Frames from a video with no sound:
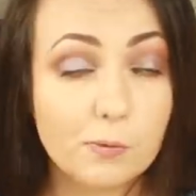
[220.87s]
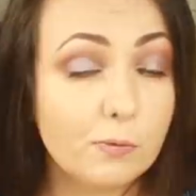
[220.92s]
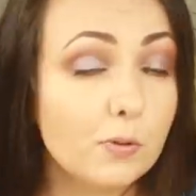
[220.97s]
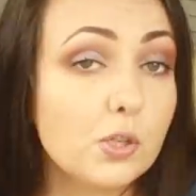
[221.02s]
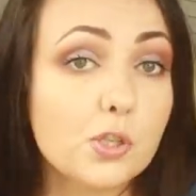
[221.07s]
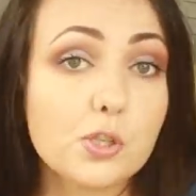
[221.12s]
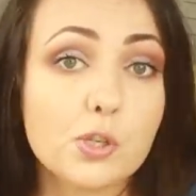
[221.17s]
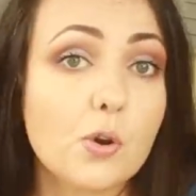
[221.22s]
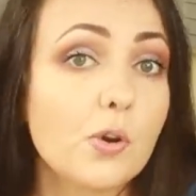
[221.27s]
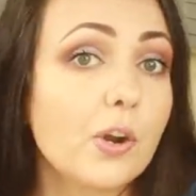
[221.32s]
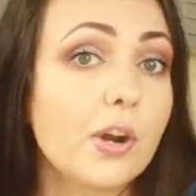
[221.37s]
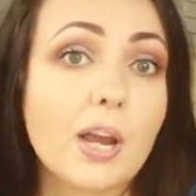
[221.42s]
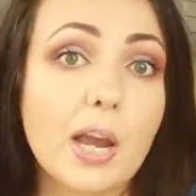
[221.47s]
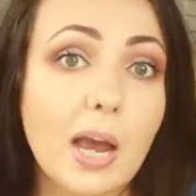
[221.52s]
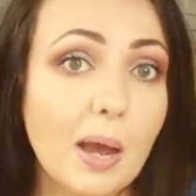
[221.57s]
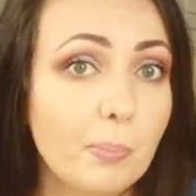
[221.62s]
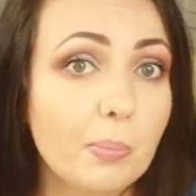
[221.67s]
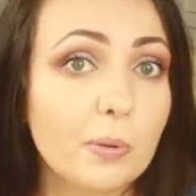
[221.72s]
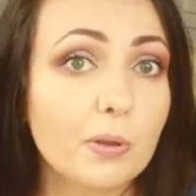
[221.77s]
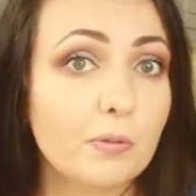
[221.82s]
For sure, a
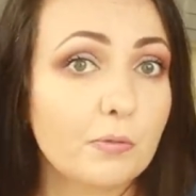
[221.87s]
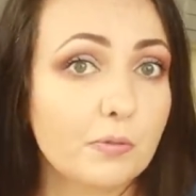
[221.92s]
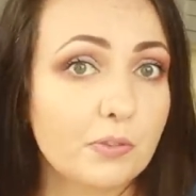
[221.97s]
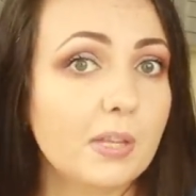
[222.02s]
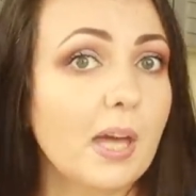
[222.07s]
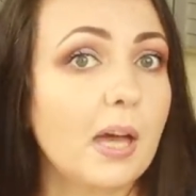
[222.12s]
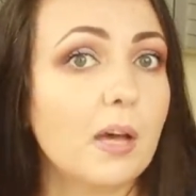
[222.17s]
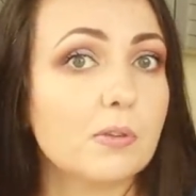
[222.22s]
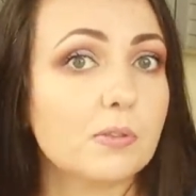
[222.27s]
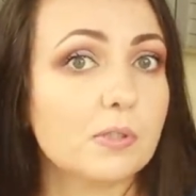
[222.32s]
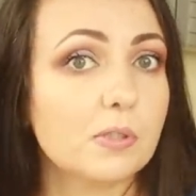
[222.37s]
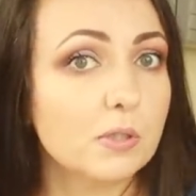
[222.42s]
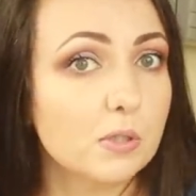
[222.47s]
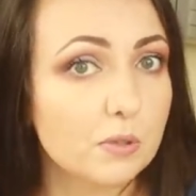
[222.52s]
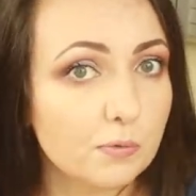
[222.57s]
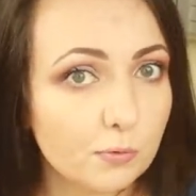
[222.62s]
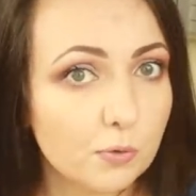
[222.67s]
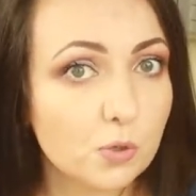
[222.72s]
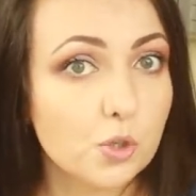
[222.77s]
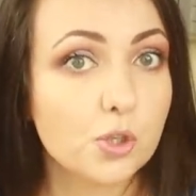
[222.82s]
couple of
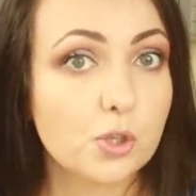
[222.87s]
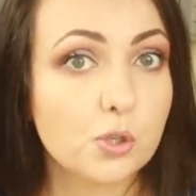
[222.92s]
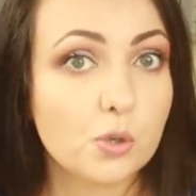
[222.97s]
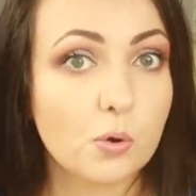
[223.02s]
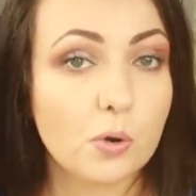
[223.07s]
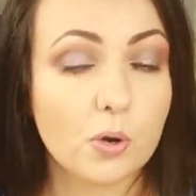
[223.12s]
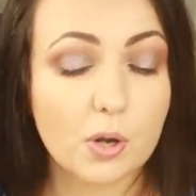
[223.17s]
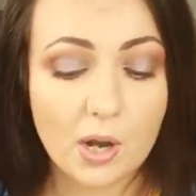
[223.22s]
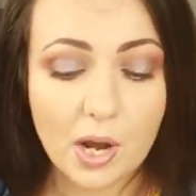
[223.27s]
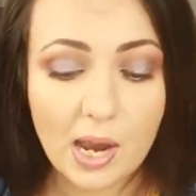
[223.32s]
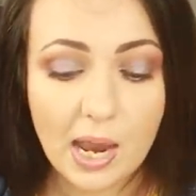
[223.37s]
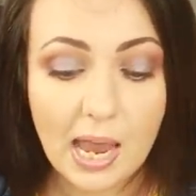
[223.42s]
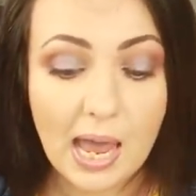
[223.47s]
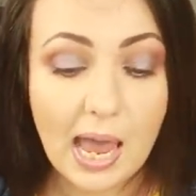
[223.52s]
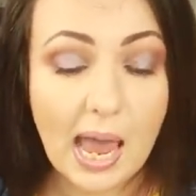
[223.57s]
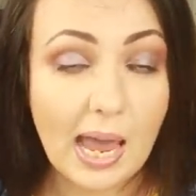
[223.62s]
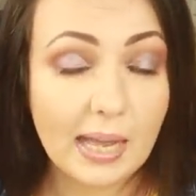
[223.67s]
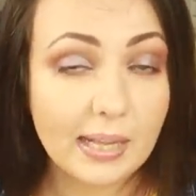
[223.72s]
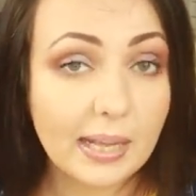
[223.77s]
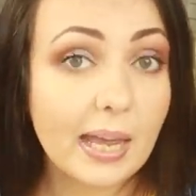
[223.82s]
thousands, for sure.
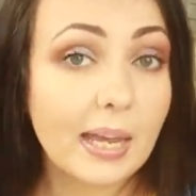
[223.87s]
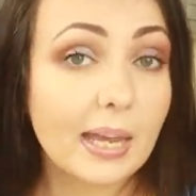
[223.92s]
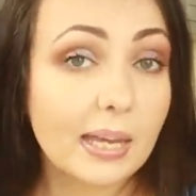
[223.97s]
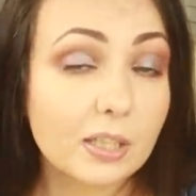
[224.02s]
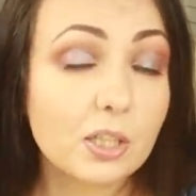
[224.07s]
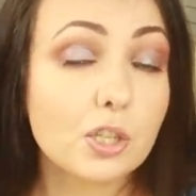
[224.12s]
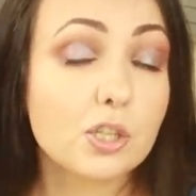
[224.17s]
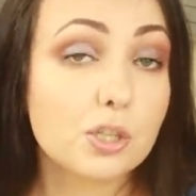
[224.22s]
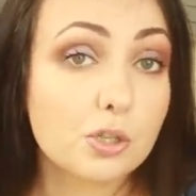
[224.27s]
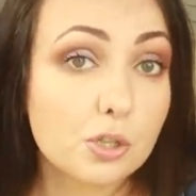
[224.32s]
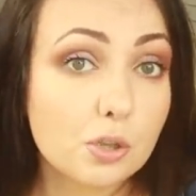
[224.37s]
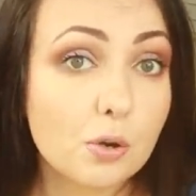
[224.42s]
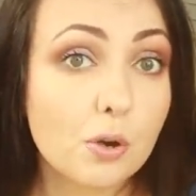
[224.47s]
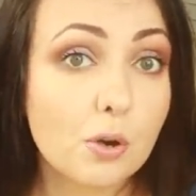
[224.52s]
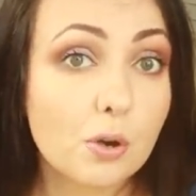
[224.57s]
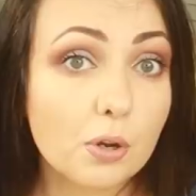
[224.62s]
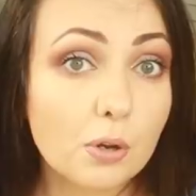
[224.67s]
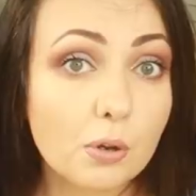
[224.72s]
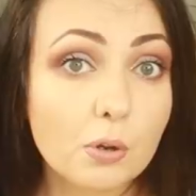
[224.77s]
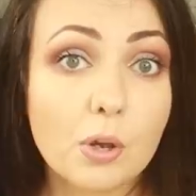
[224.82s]
And I can
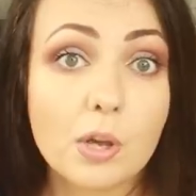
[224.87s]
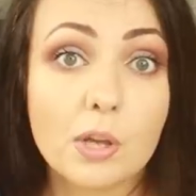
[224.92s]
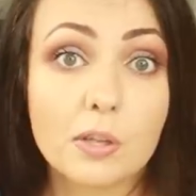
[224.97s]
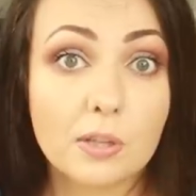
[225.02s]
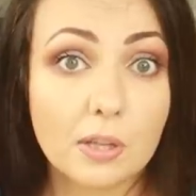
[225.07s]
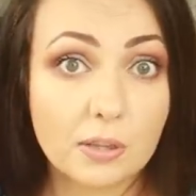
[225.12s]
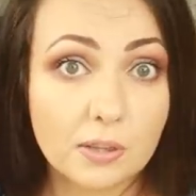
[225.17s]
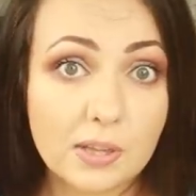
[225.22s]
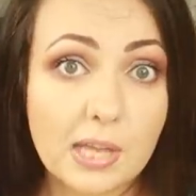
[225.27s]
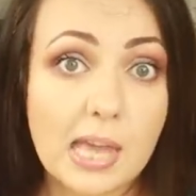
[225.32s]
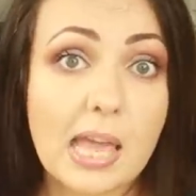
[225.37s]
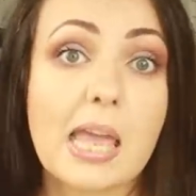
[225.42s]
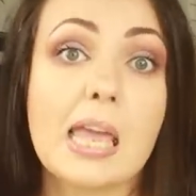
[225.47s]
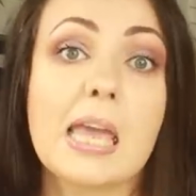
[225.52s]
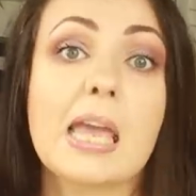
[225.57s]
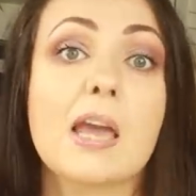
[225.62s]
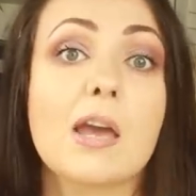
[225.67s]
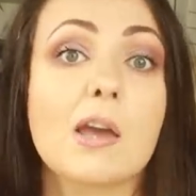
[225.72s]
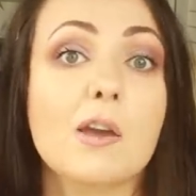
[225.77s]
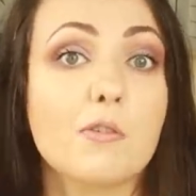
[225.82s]
assure you that
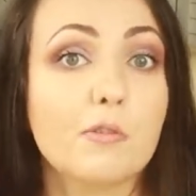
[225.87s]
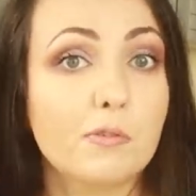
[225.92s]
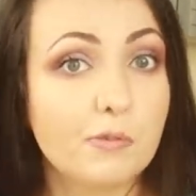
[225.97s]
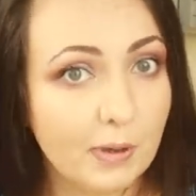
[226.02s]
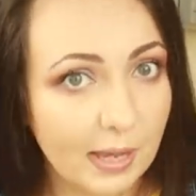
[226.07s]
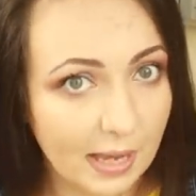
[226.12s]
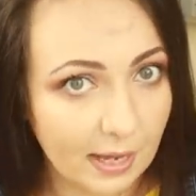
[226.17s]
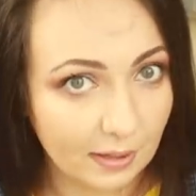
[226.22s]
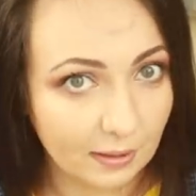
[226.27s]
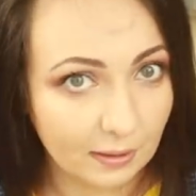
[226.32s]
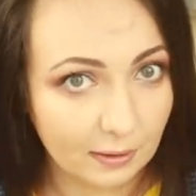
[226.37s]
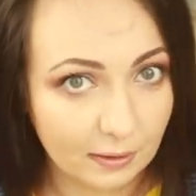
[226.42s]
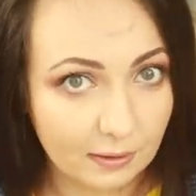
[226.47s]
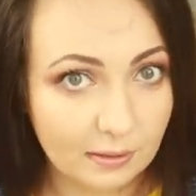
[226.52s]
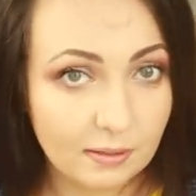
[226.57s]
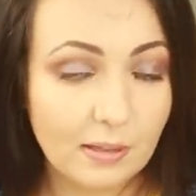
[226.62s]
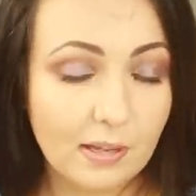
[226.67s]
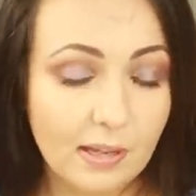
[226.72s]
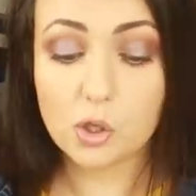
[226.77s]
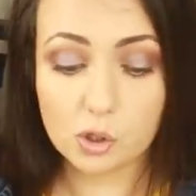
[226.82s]
they failed.